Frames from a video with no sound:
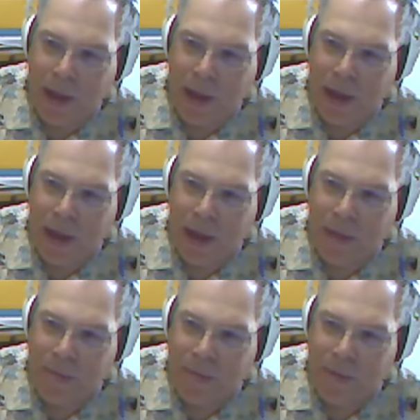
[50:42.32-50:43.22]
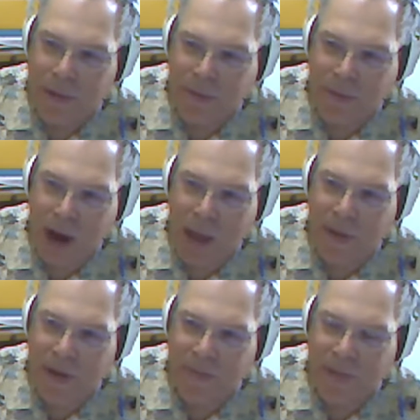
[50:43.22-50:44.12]
uh, describe
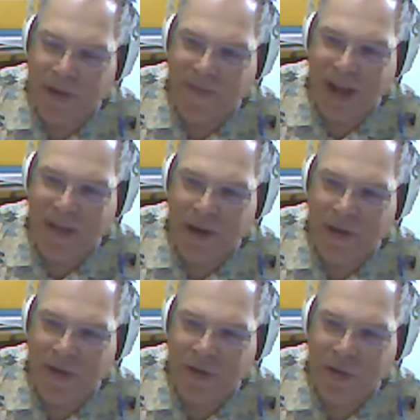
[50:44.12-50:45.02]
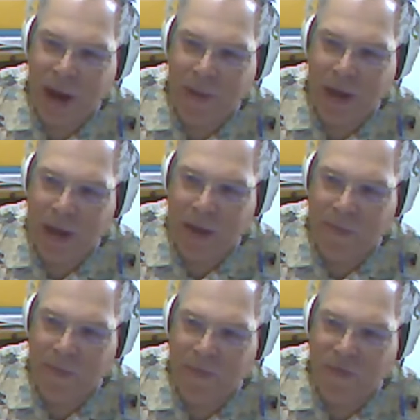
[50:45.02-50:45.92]
it, spend five minutes describing it.
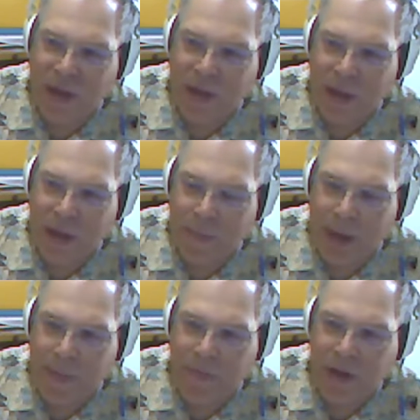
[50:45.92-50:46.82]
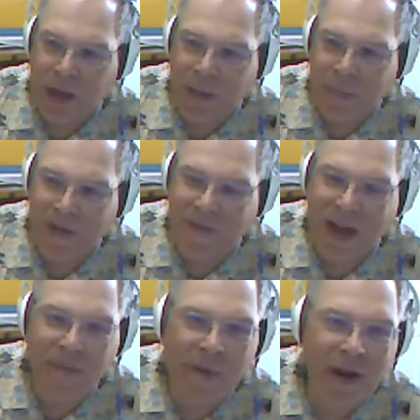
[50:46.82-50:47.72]
Uh, people would take about
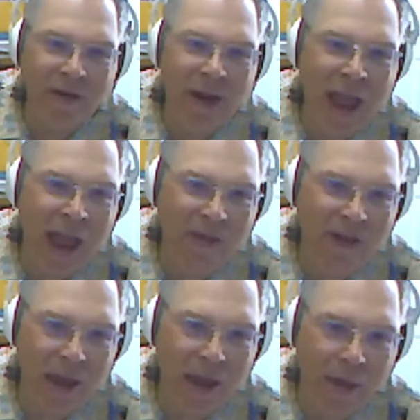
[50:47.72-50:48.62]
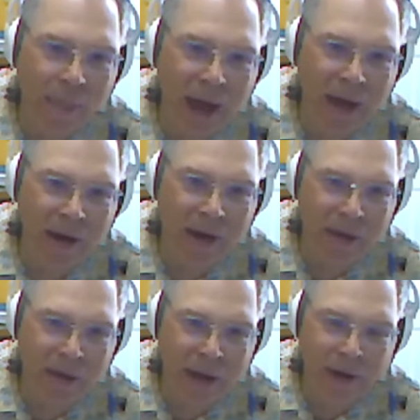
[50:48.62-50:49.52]
five minutes asking you about it,
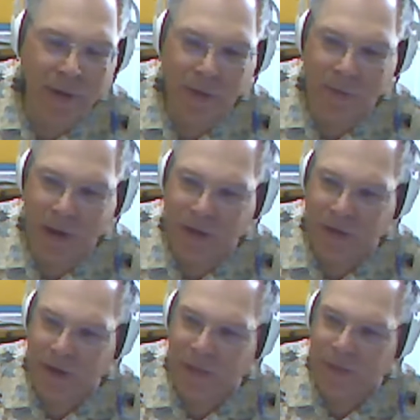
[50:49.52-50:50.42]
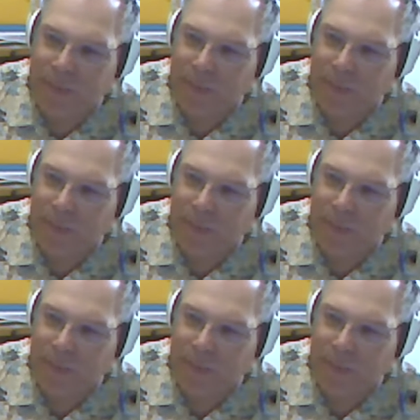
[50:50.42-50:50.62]
technical questions,